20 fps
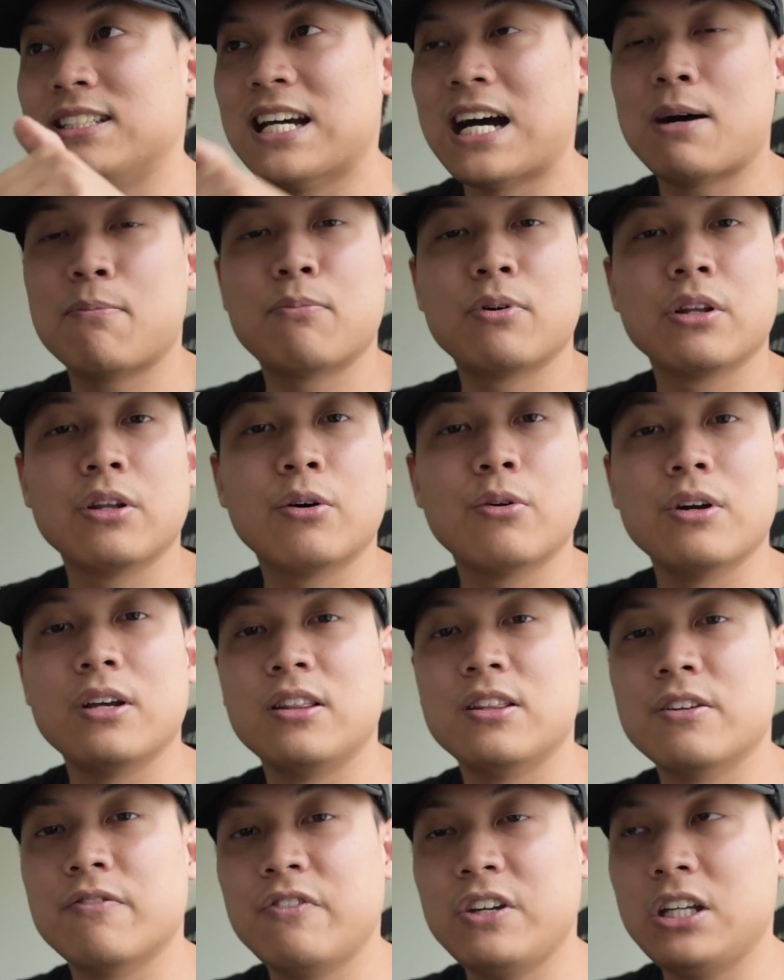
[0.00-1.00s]
down below
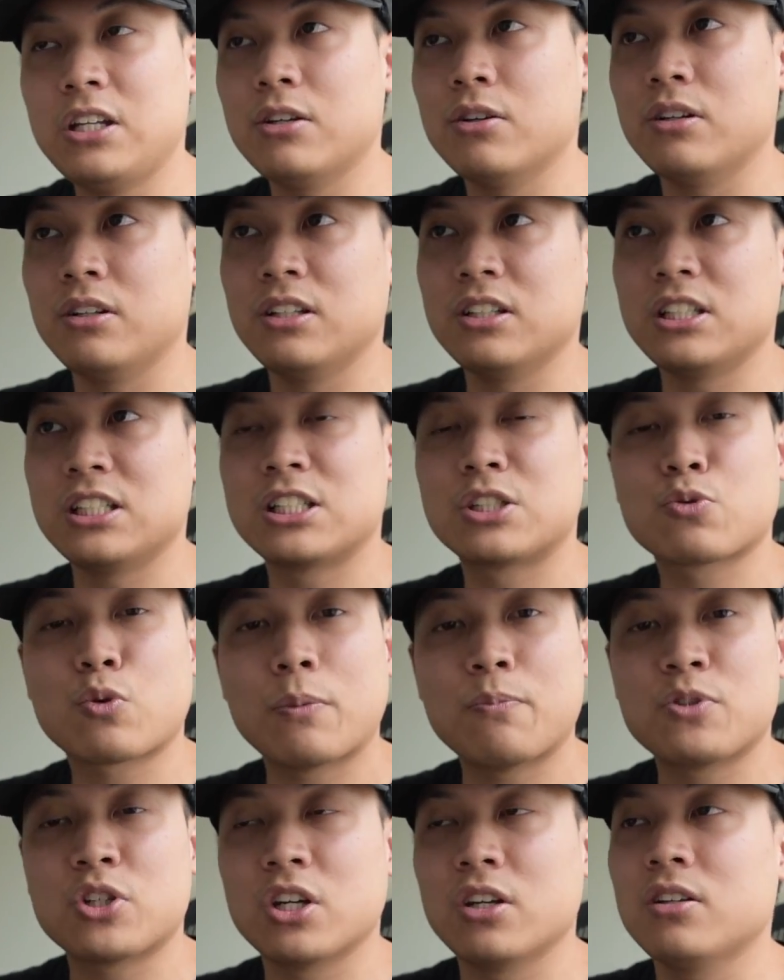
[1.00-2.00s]
in the video in the
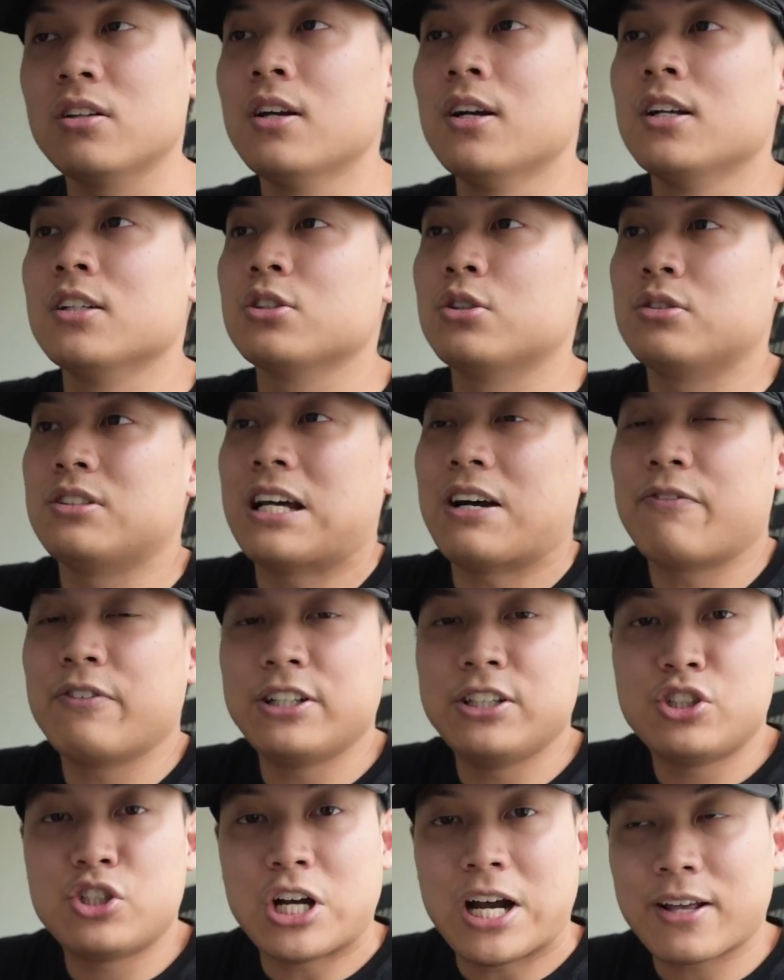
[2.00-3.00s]
description. So
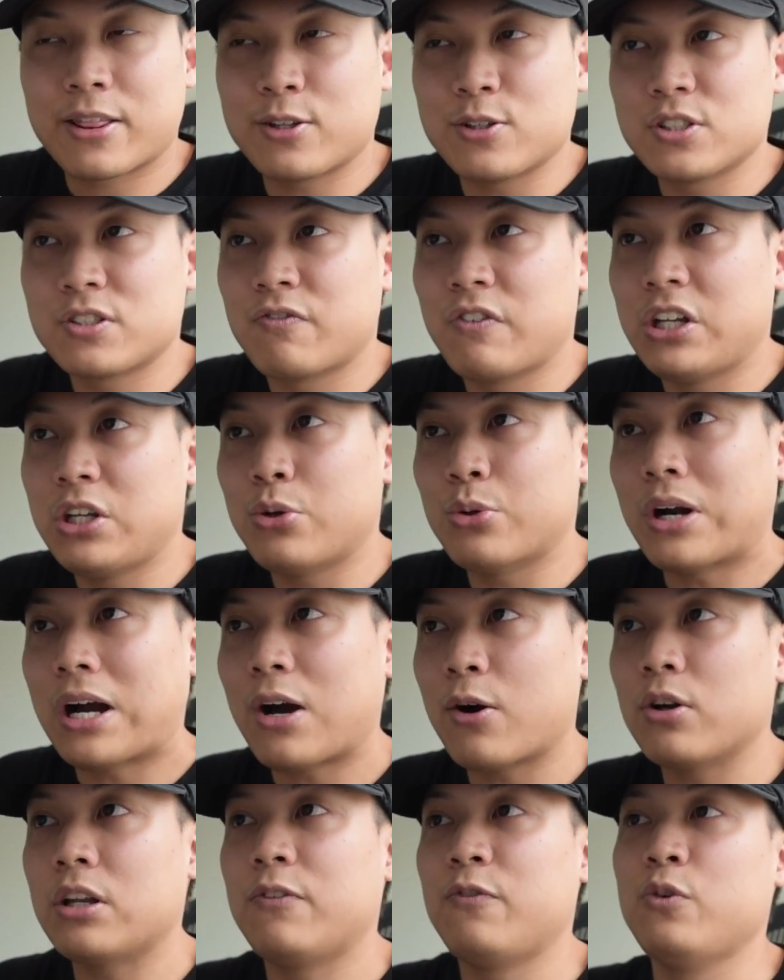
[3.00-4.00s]
definitely check those videos
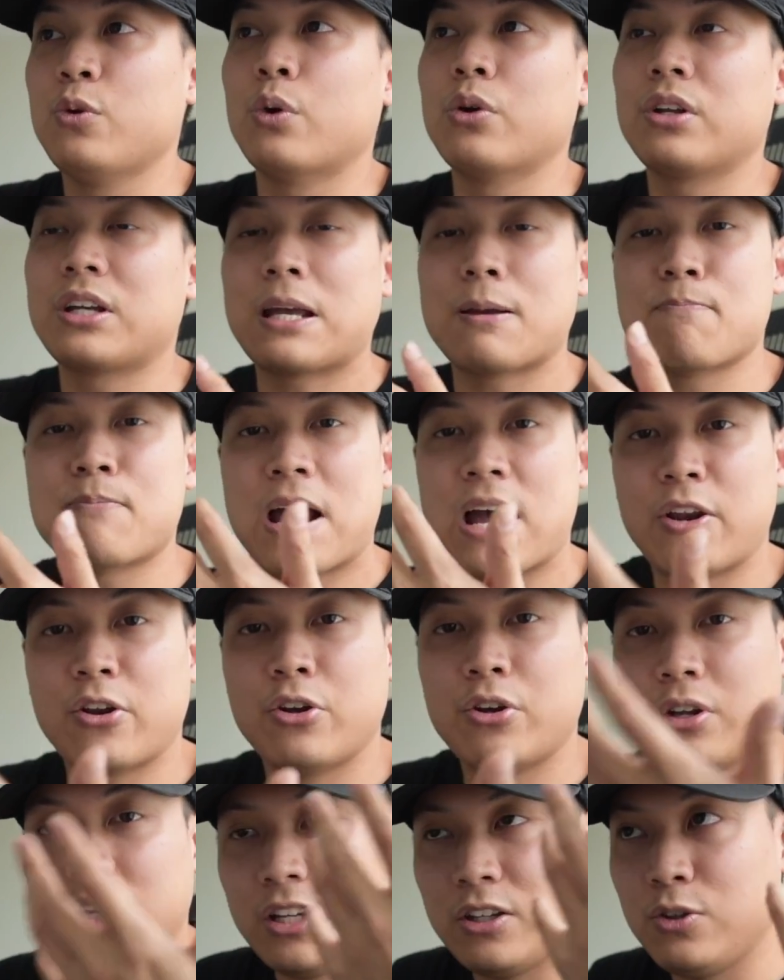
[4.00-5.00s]
out if you want to get
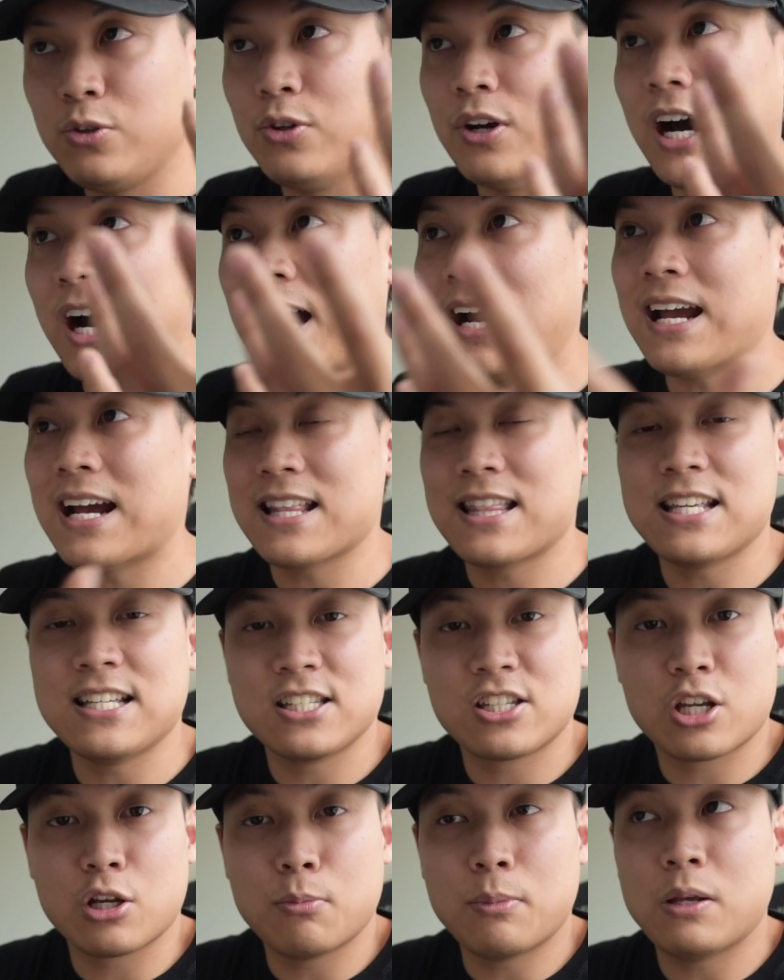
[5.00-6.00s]
better in UI. I think
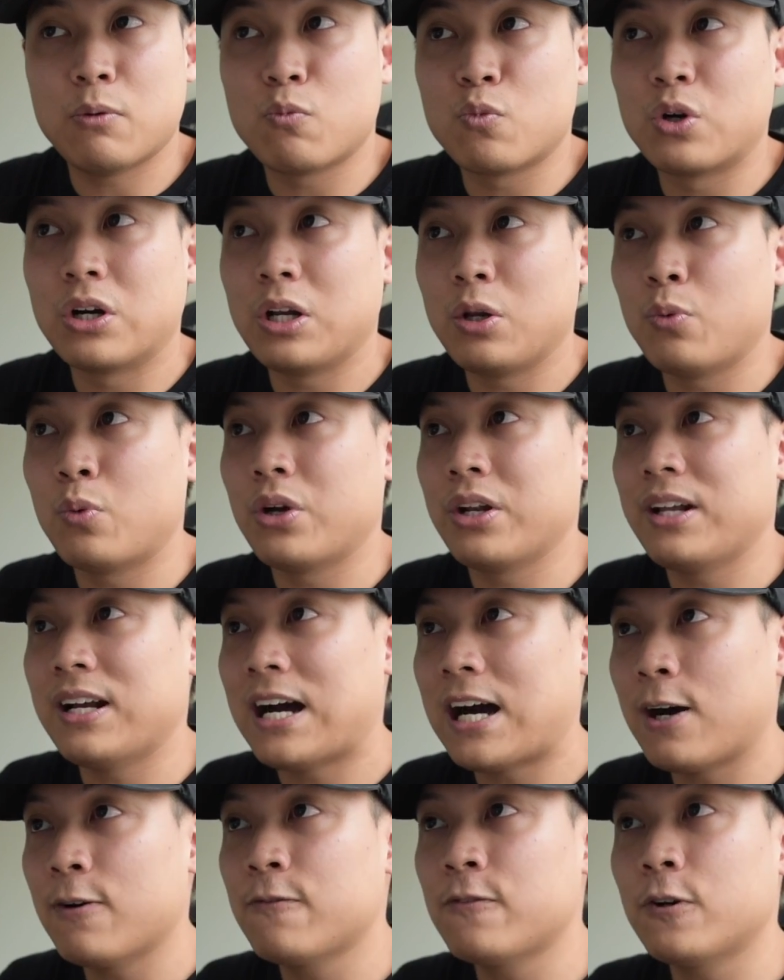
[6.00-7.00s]
it's gonna be really, really
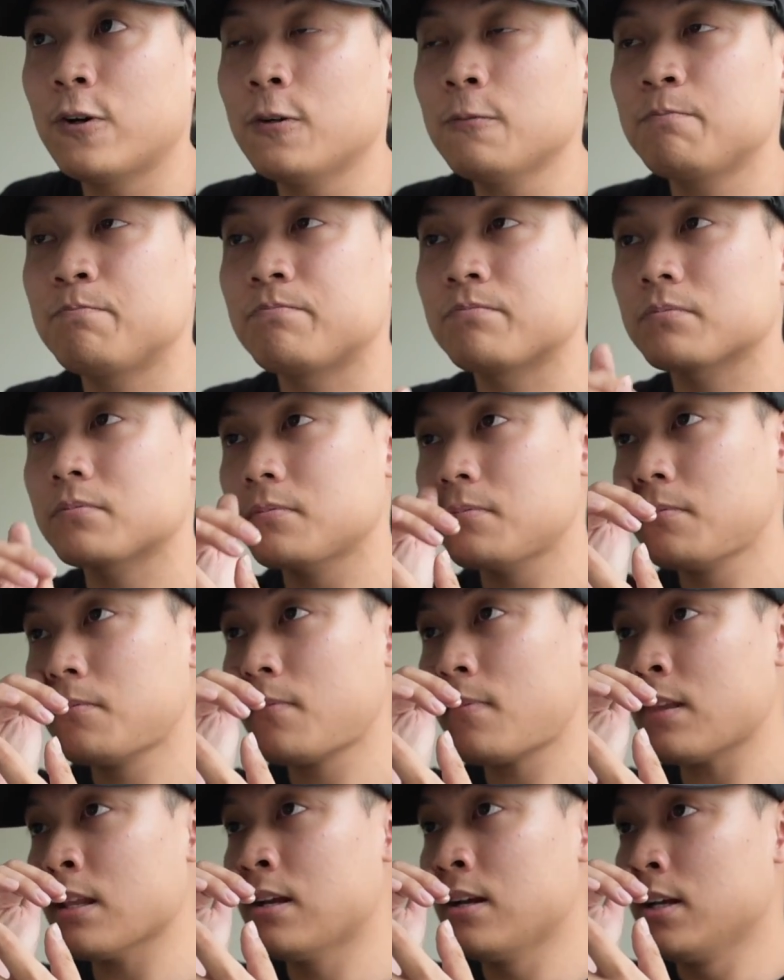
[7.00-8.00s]
helpful.
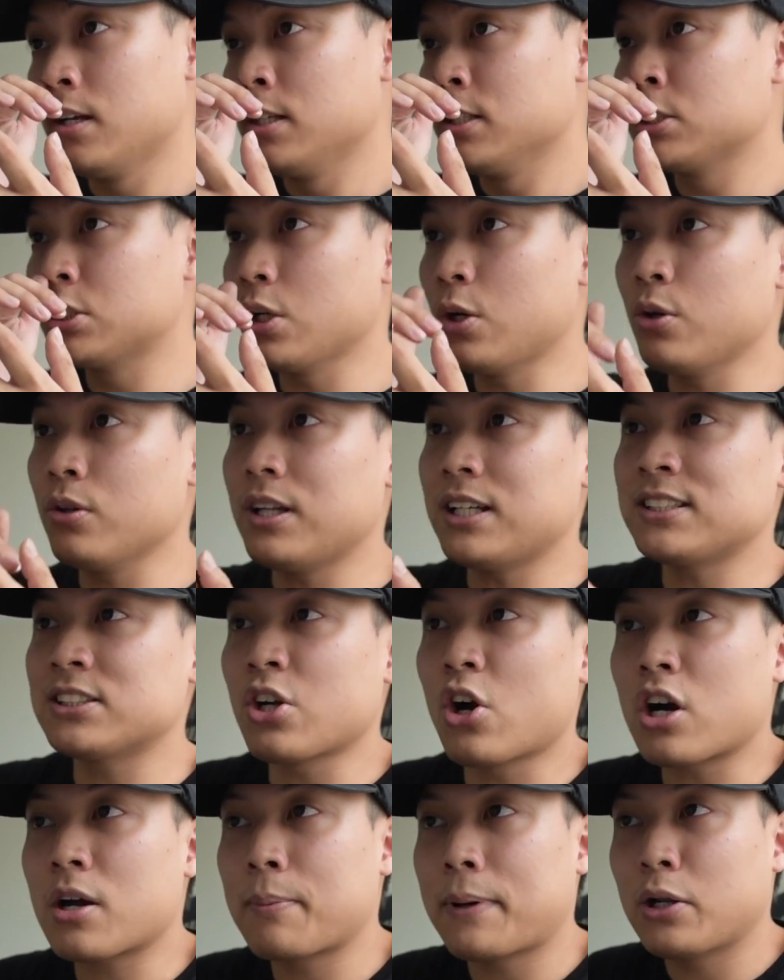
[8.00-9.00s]
So let's
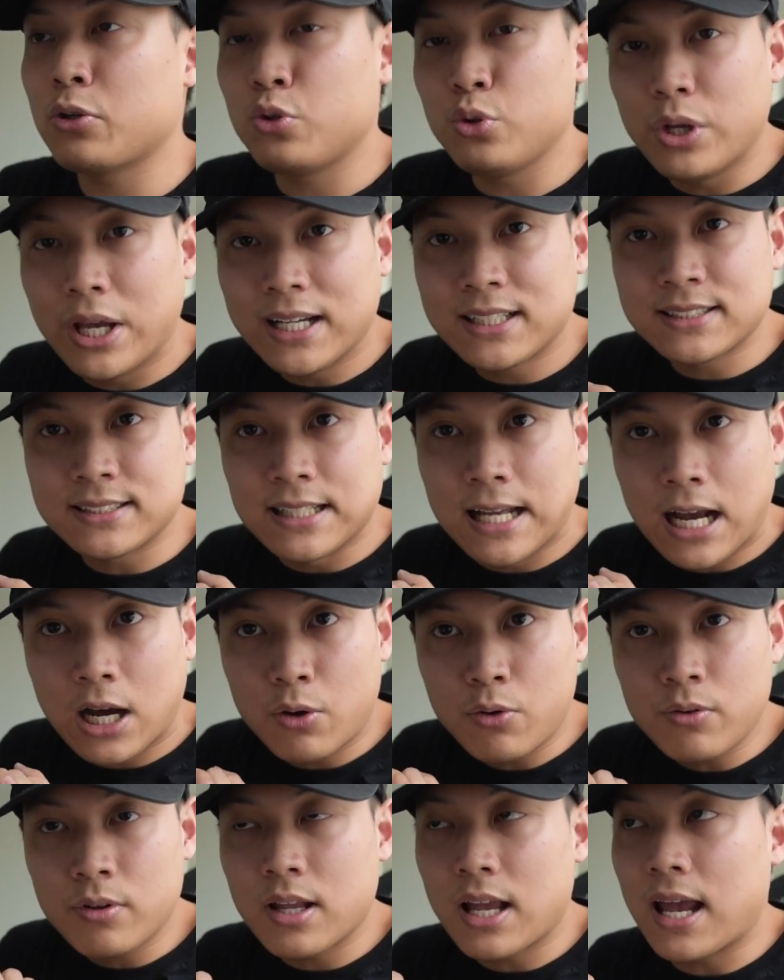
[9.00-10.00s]
talk about UX
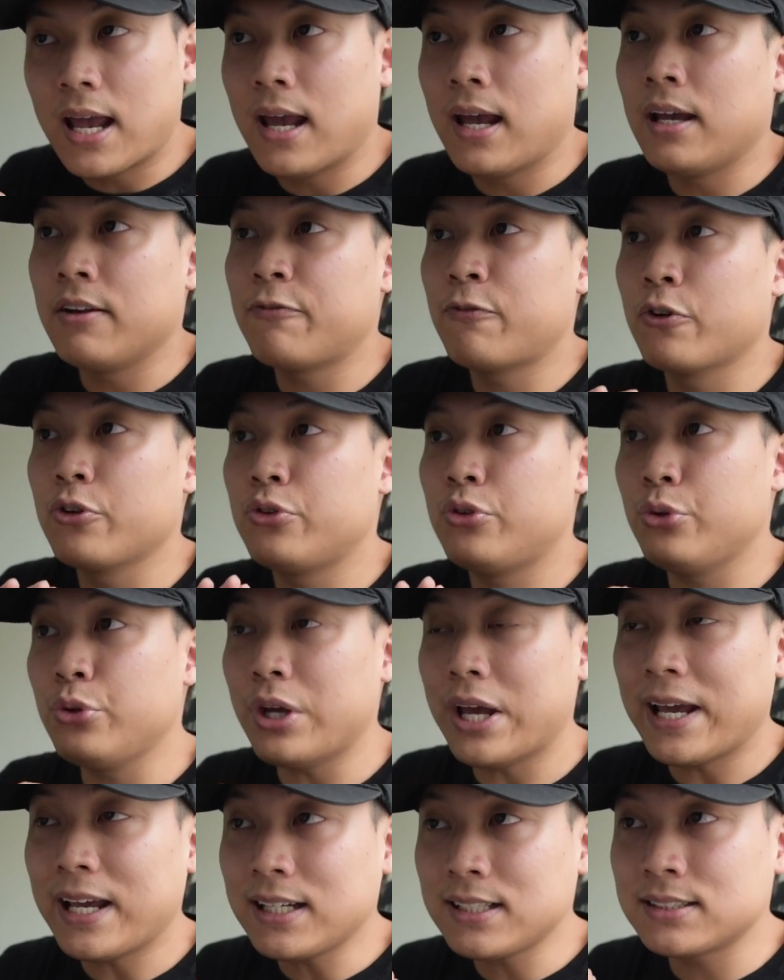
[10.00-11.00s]
now. And for
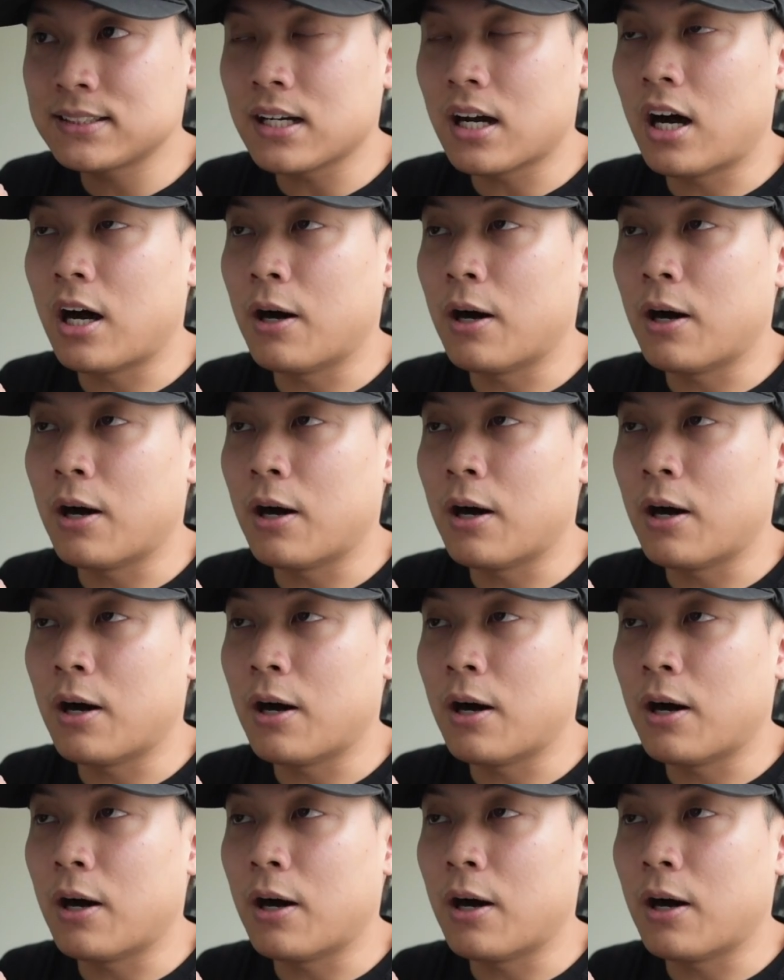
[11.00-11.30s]
UX,